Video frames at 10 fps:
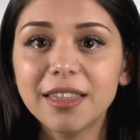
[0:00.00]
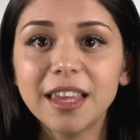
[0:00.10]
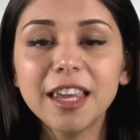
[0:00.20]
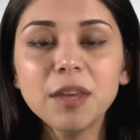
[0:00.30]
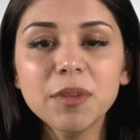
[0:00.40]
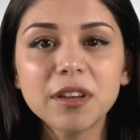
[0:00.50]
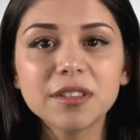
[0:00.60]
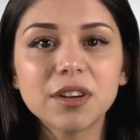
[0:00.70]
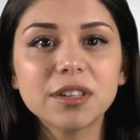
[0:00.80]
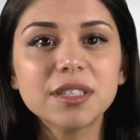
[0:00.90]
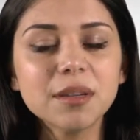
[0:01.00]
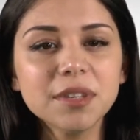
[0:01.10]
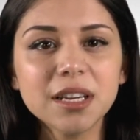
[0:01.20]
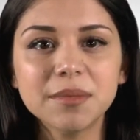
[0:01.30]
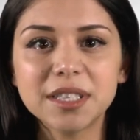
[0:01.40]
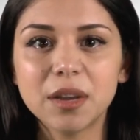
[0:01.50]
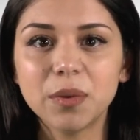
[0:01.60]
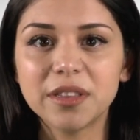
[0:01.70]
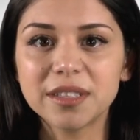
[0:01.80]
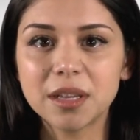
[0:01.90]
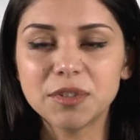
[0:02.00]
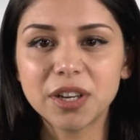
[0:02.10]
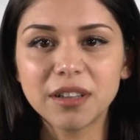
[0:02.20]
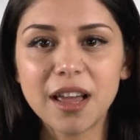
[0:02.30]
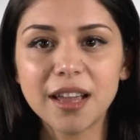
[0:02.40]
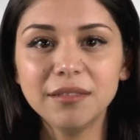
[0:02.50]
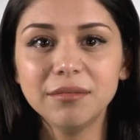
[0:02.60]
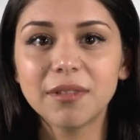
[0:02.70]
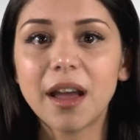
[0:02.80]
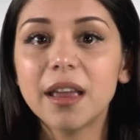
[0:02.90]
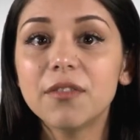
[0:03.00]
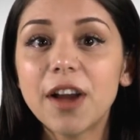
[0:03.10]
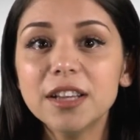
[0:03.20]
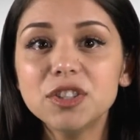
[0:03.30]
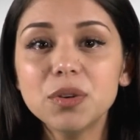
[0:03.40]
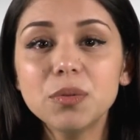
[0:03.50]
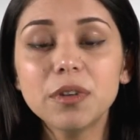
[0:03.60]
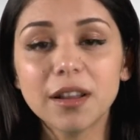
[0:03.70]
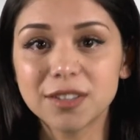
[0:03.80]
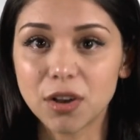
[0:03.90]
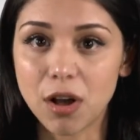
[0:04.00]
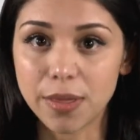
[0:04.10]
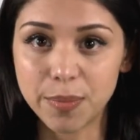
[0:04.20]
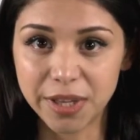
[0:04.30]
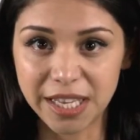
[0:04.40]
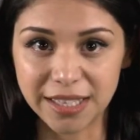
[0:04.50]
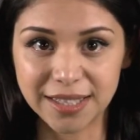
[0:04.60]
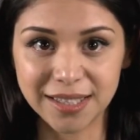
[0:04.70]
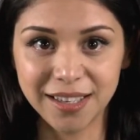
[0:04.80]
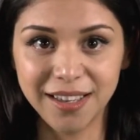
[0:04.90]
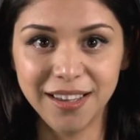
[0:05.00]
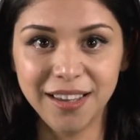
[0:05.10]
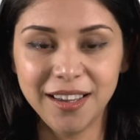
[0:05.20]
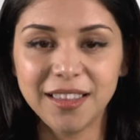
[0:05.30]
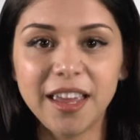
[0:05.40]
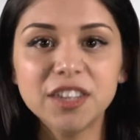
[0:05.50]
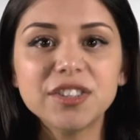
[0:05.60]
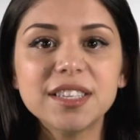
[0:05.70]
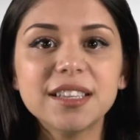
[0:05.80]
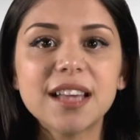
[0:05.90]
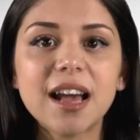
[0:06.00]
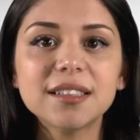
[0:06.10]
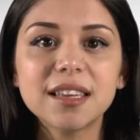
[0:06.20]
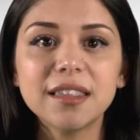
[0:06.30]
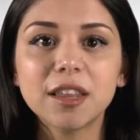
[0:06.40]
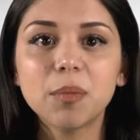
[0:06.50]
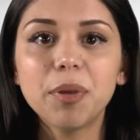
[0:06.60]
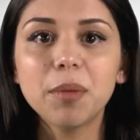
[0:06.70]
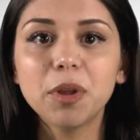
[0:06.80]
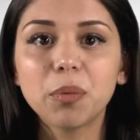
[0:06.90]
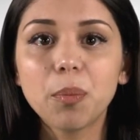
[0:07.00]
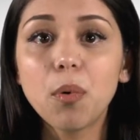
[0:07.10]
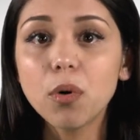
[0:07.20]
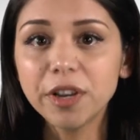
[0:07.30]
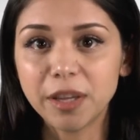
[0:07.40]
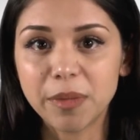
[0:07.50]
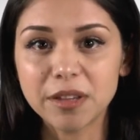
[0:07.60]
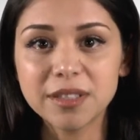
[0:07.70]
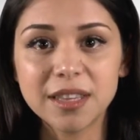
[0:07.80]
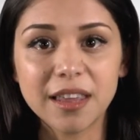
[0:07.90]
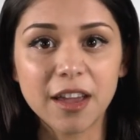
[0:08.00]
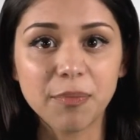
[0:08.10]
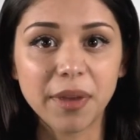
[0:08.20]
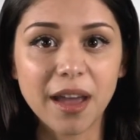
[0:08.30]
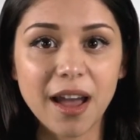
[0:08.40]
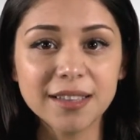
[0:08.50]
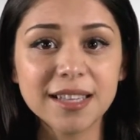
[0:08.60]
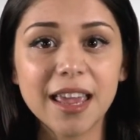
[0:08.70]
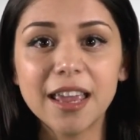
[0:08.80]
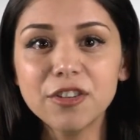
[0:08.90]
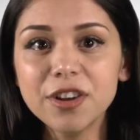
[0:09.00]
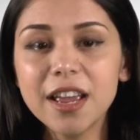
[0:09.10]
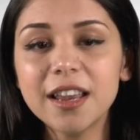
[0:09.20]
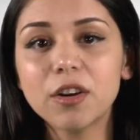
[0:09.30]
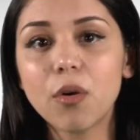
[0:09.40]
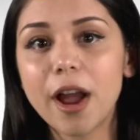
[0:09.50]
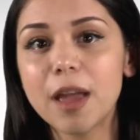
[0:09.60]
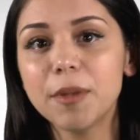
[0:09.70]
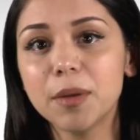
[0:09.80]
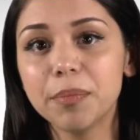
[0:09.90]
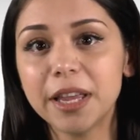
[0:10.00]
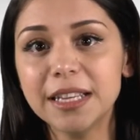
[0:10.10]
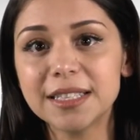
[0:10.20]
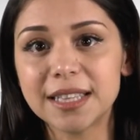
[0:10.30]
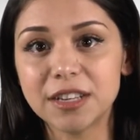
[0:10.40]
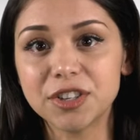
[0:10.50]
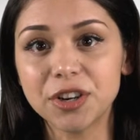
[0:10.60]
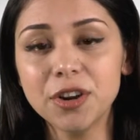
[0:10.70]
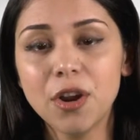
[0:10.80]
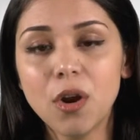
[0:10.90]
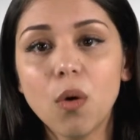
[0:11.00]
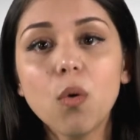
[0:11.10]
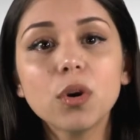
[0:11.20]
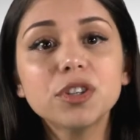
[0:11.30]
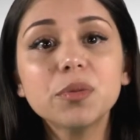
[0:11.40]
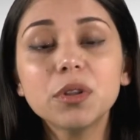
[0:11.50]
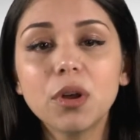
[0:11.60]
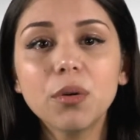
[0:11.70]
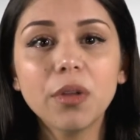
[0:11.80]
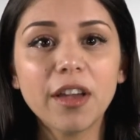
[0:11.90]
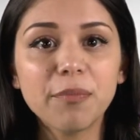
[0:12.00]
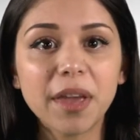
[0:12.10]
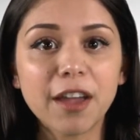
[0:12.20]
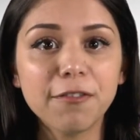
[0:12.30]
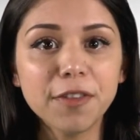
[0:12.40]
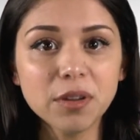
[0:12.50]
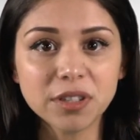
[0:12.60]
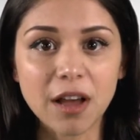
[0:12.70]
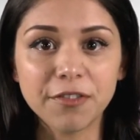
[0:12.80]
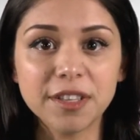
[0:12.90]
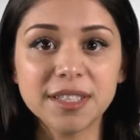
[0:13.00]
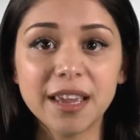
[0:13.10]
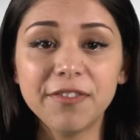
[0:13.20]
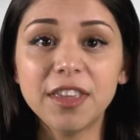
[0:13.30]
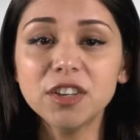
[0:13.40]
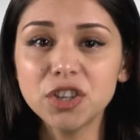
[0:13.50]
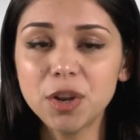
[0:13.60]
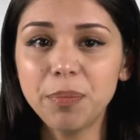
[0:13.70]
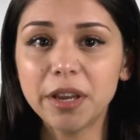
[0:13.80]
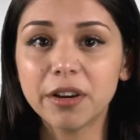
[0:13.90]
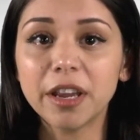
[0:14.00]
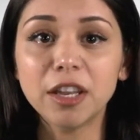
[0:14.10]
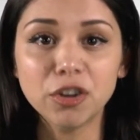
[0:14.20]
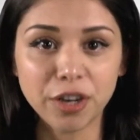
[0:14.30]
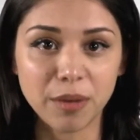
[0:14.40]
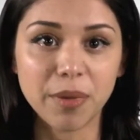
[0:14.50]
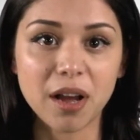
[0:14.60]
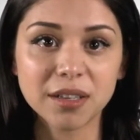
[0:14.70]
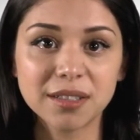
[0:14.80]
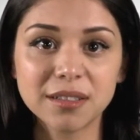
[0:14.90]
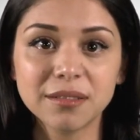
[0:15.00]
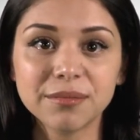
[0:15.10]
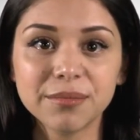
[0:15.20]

that the emails are sometimes sent with the subject line, "I advise you not to call the police." The agency is asking that the public report emails to the FBI's Internet Crime Complaint Center or to a local FBI field office if they should appear in your inbox.